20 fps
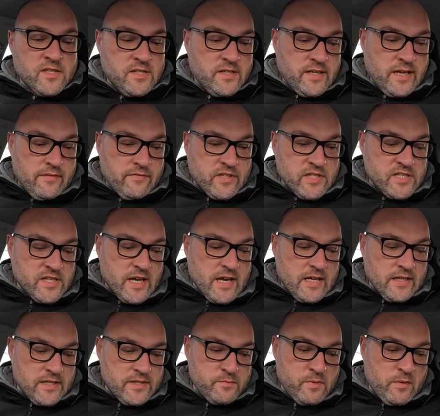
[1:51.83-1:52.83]
So they gave it a
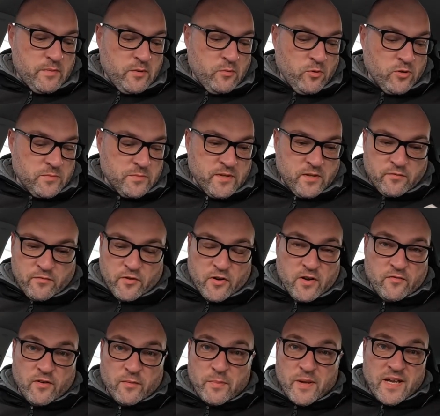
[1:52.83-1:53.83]
scan. It's probably worth about a
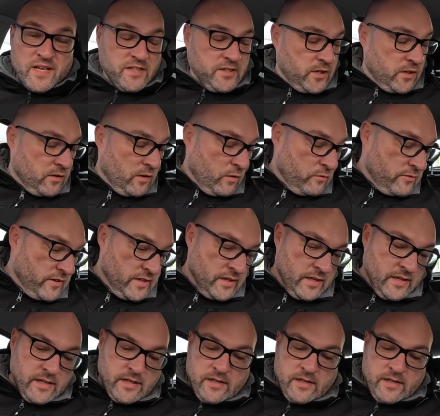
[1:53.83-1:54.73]
fiver. Paid a euro for it.